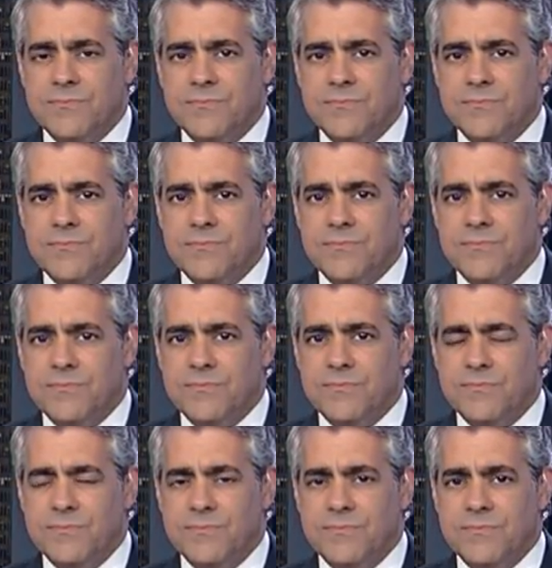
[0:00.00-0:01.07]

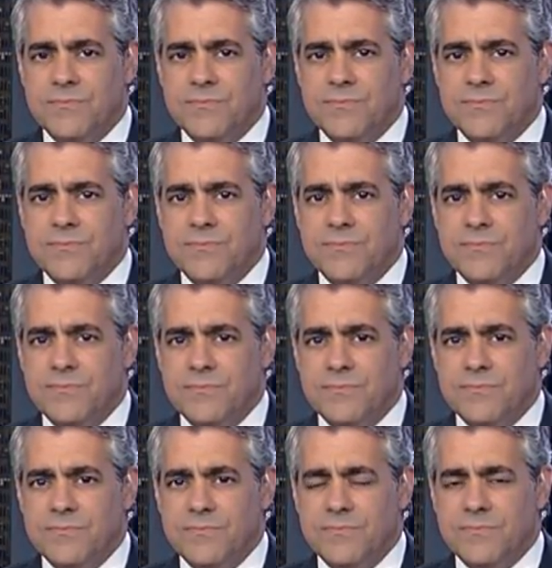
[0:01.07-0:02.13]

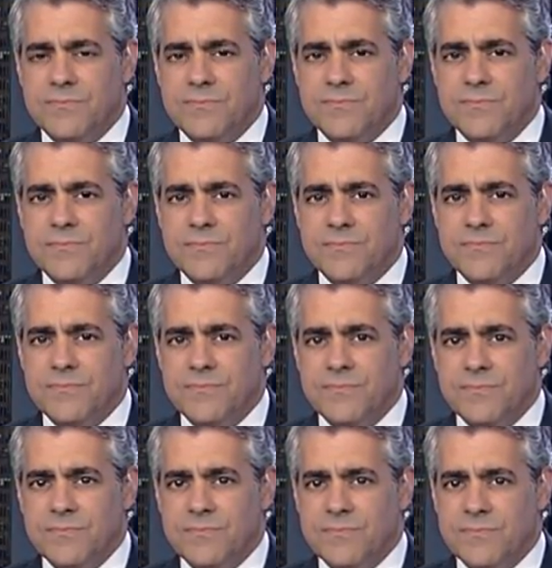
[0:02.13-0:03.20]

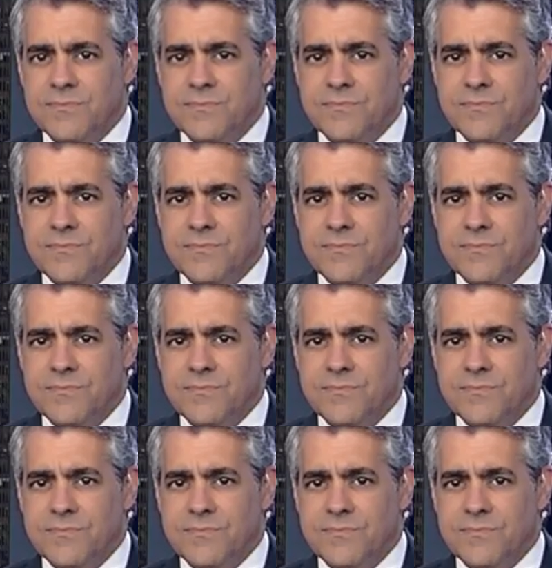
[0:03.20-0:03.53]
The person shown says nothing.